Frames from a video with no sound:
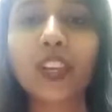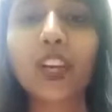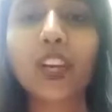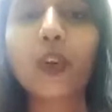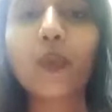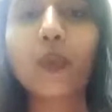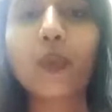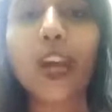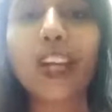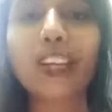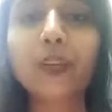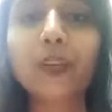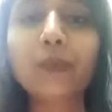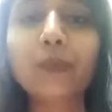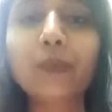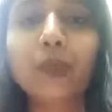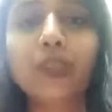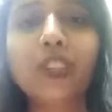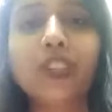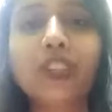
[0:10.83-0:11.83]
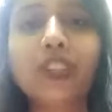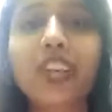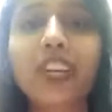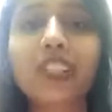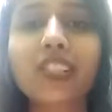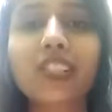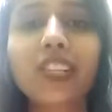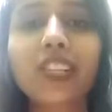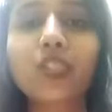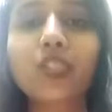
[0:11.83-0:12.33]
Welcome to the
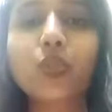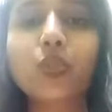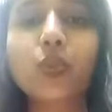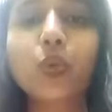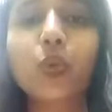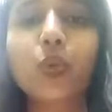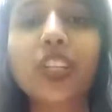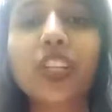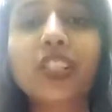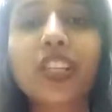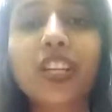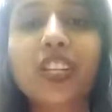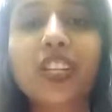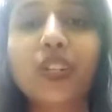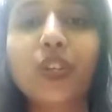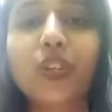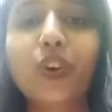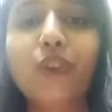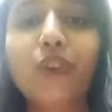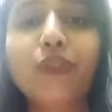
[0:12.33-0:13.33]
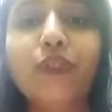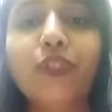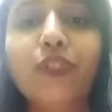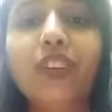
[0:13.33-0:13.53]
success story session of